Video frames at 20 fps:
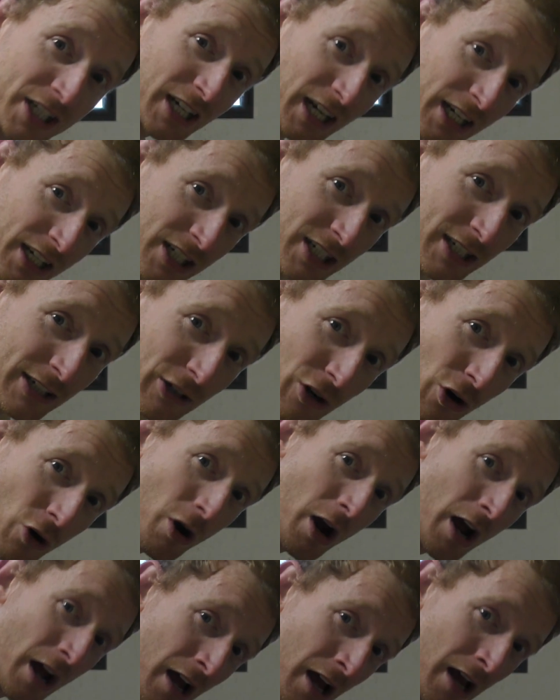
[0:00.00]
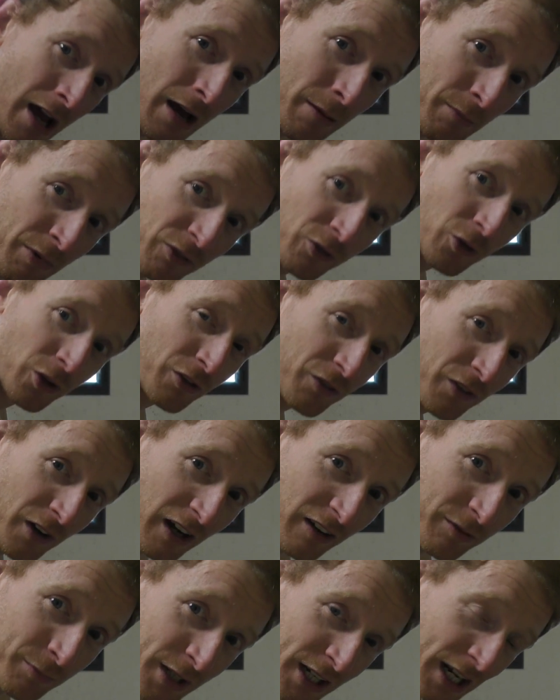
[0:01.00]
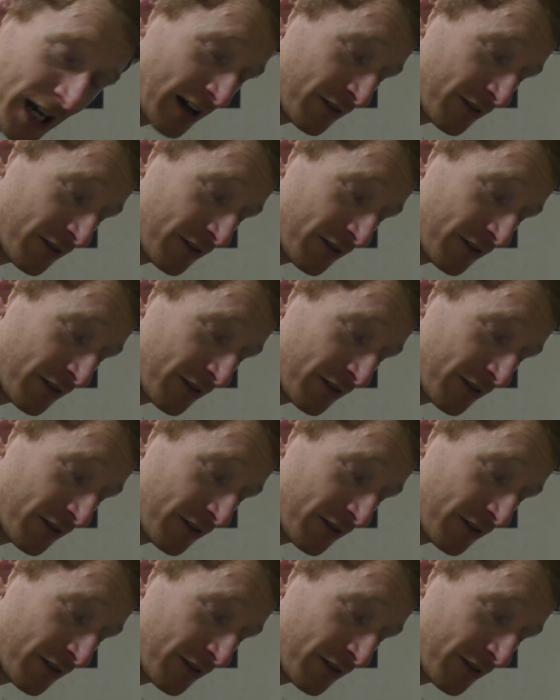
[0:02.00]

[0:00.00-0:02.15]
seconds to go before the 5 minute